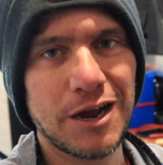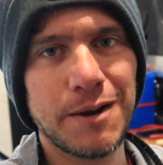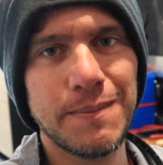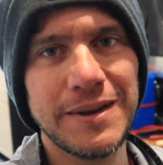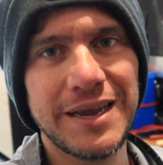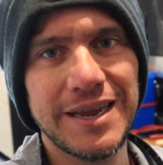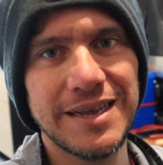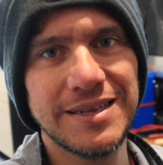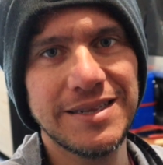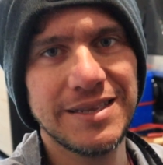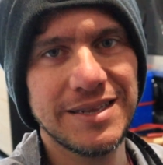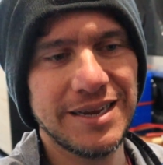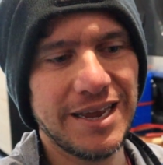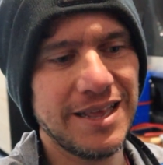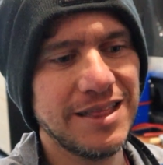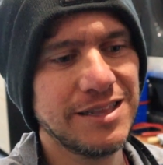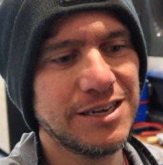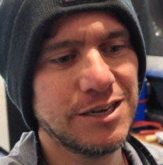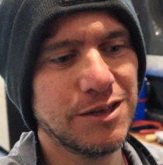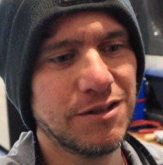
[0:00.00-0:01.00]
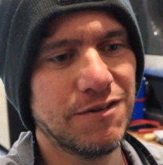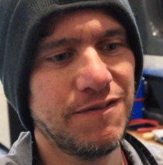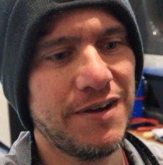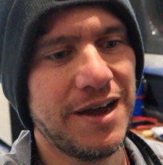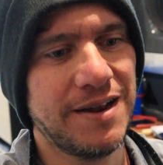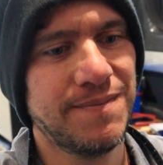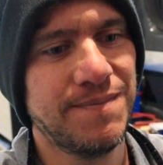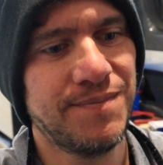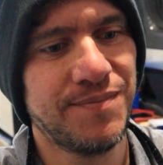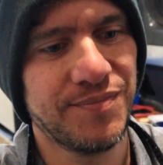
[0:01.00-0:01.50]
coming into the
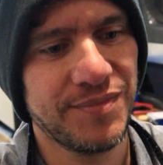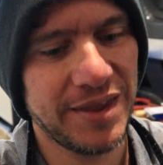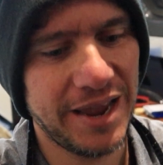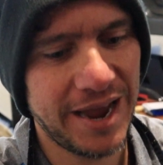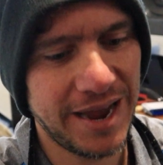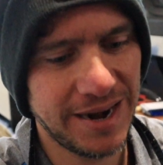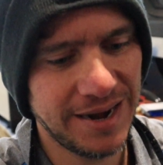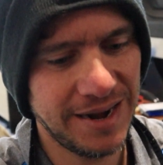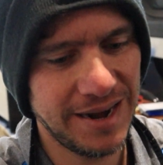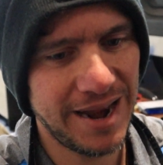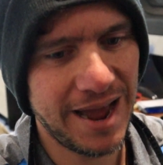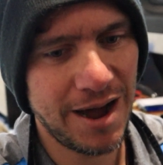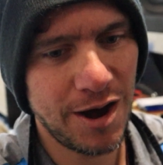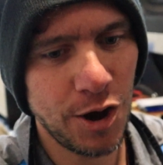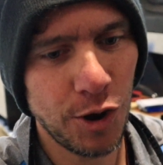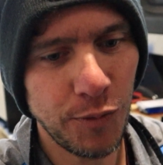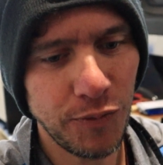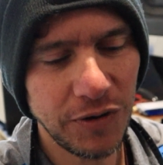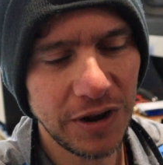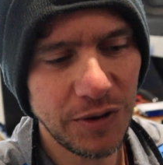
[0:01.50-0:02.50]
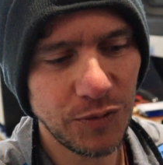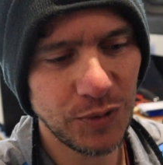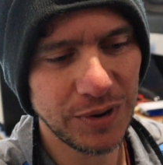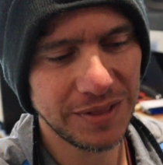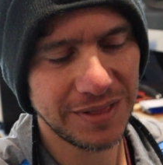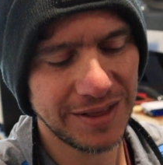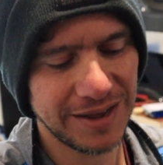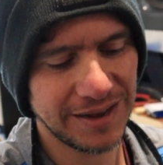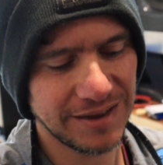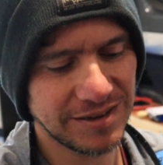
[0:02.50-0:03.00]
van. And now hopefully
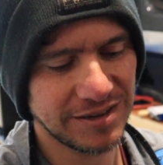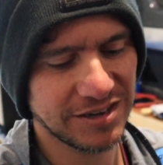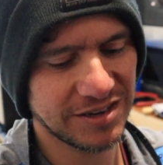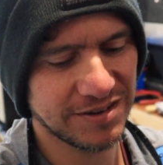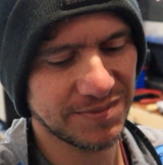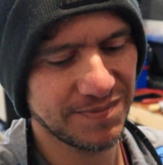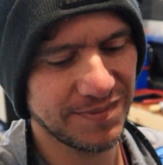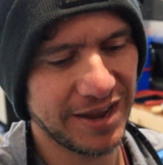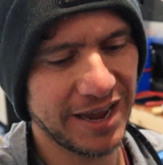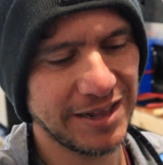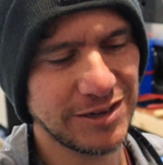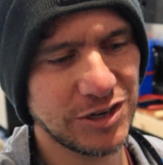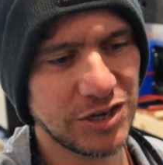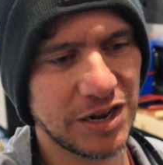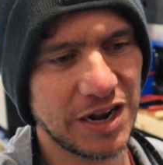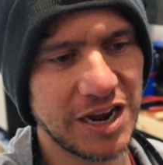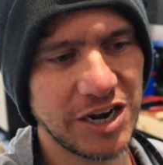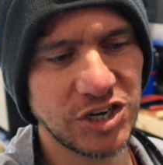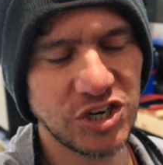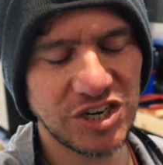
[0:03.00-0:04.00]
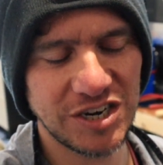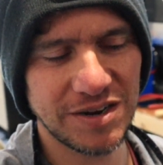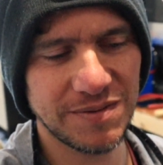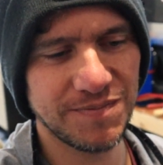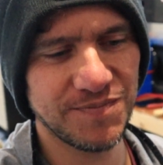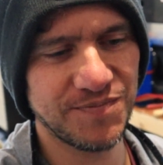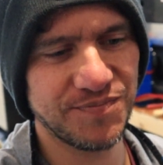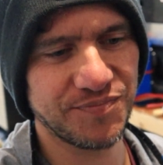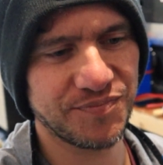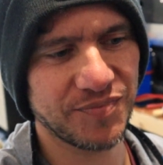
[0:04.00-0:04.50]
with this
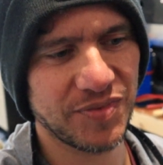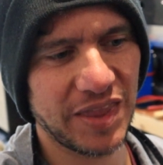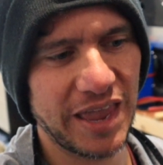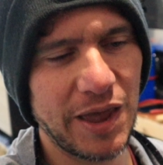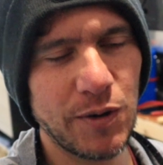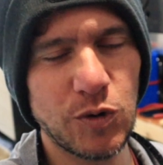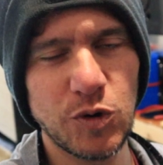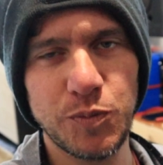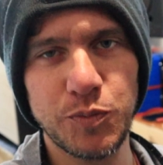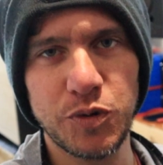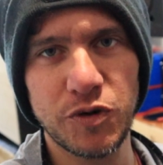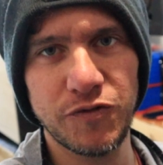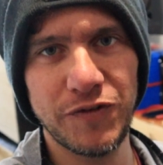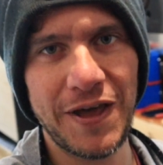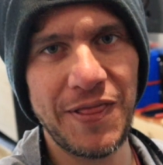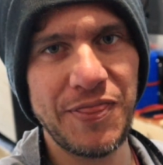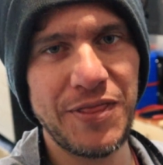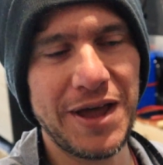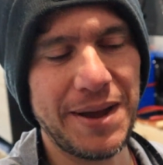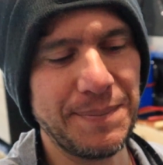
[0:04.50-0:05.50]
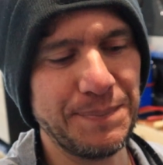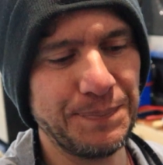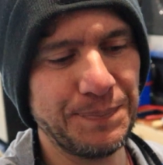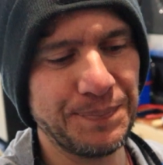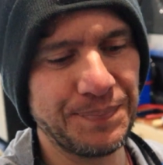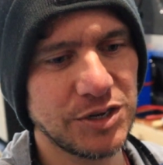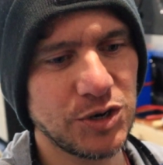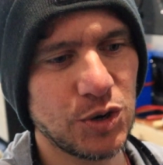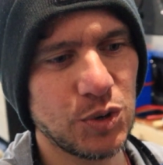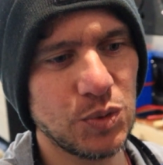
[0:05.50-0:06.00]
insulation it will prevent that.
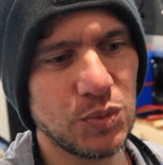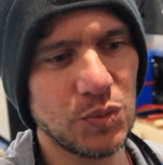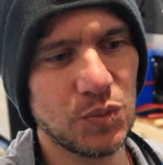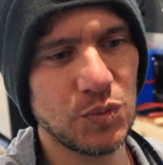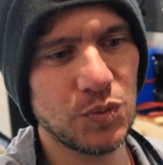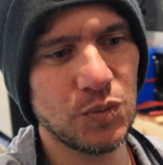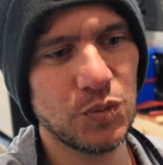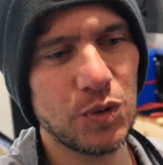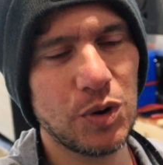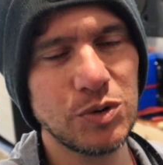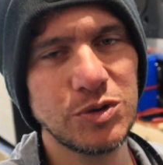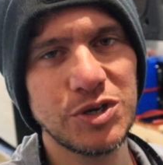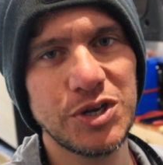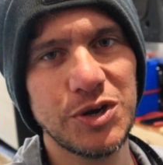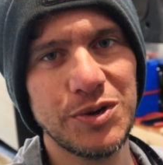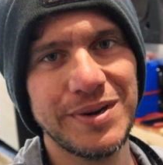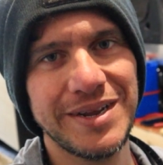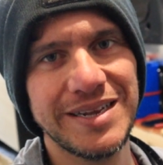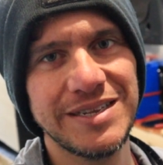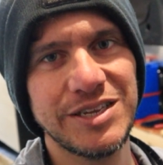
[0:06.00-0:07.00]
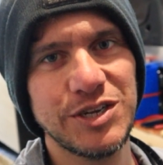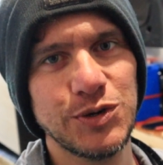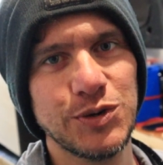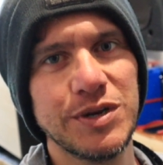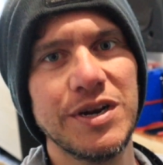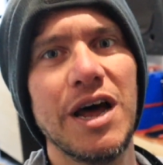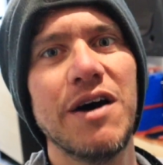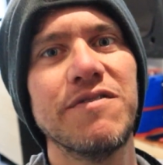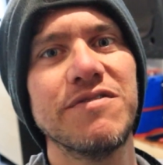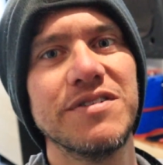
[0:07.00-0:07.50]
So it won't turn into
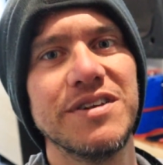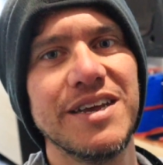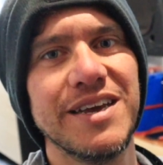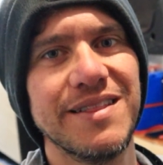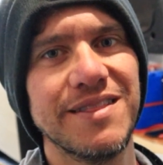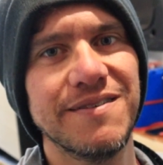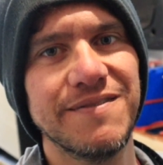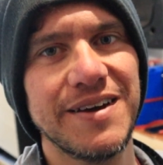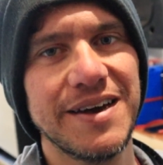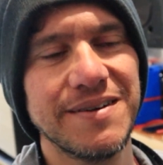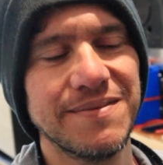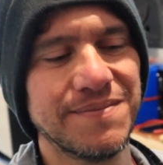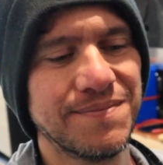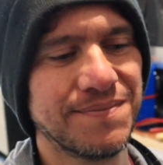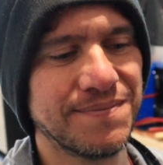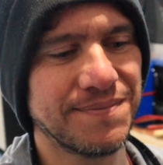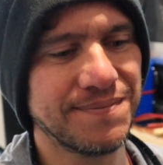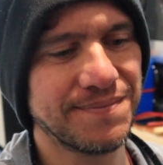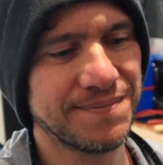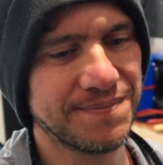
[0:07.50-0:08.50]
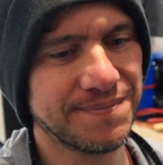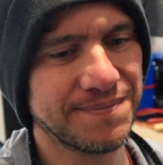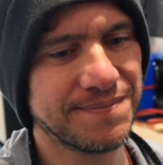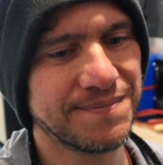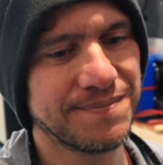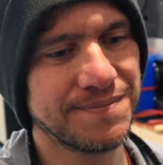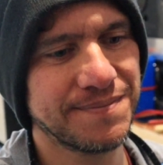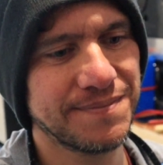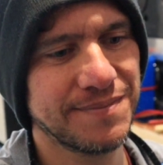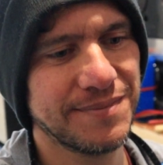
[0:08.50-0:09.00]
an oven in the van.
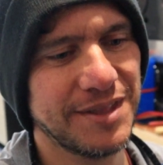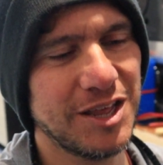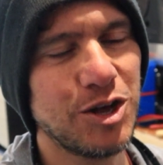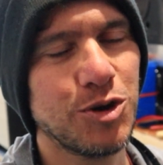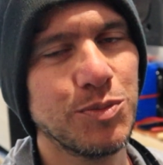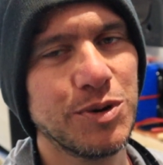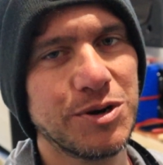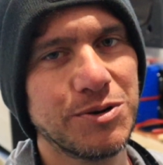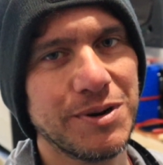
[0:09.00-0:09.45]
That'll be